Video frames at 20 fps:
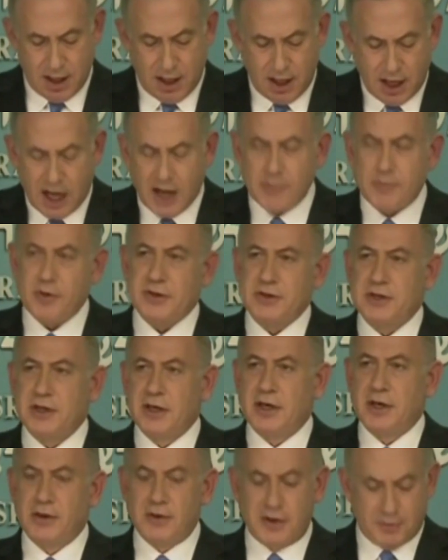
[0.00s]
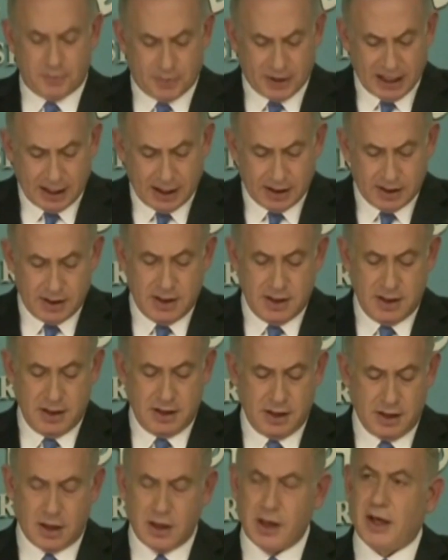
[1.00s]
I personally know the pain,
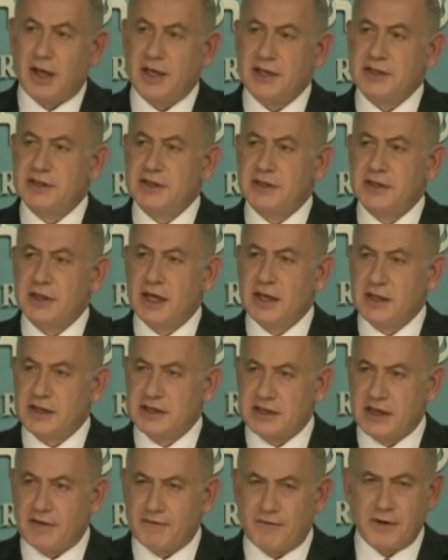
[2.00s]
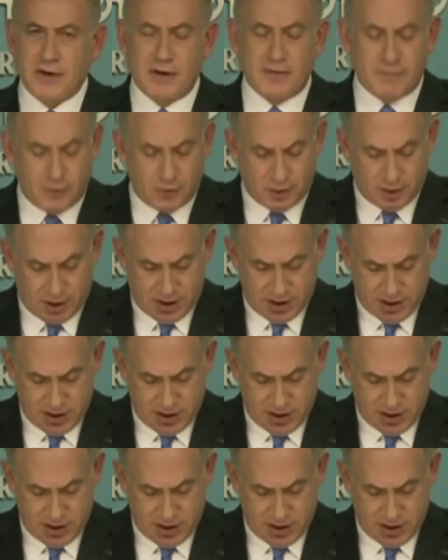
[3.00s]
the loss, and the suffering of war.